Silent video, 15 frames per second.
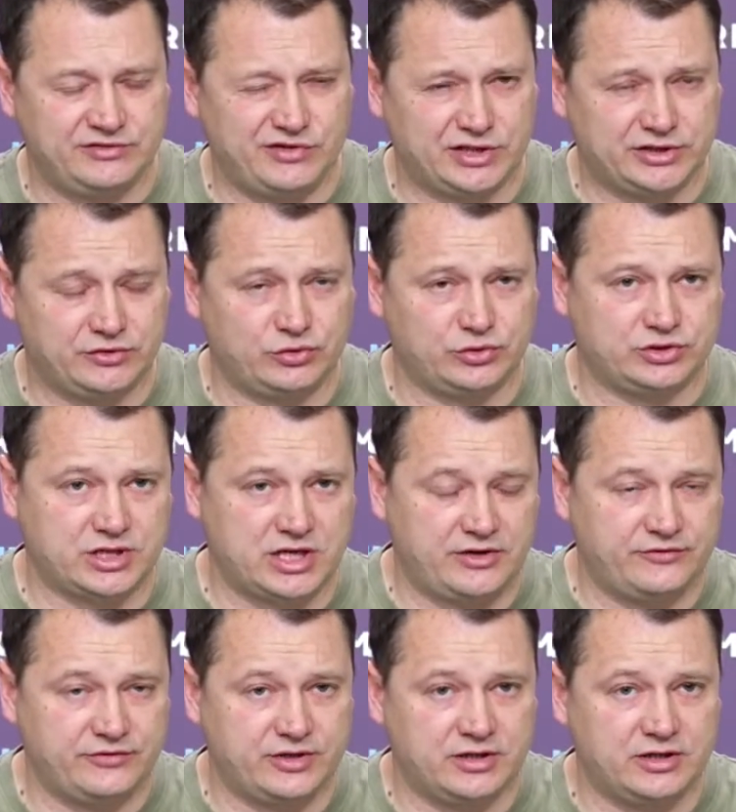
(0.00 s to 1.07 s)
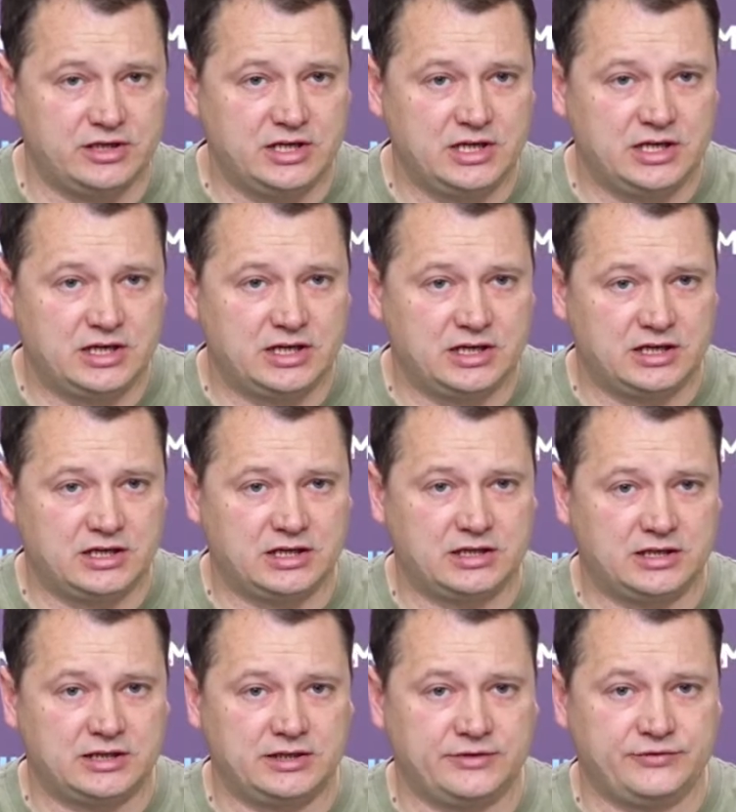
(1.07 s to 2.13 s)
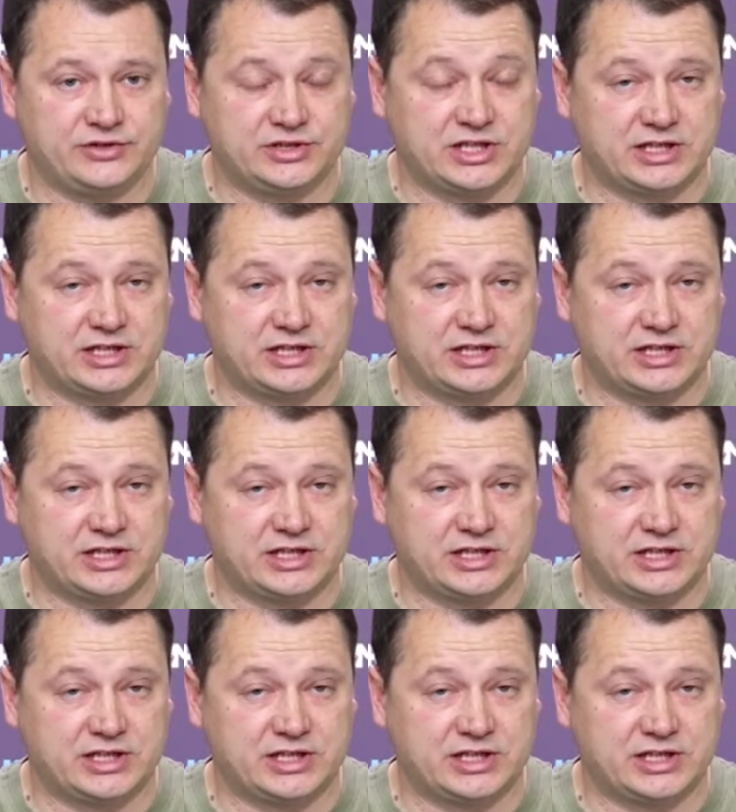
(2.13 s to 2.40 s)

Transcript: 28th, 29th of May,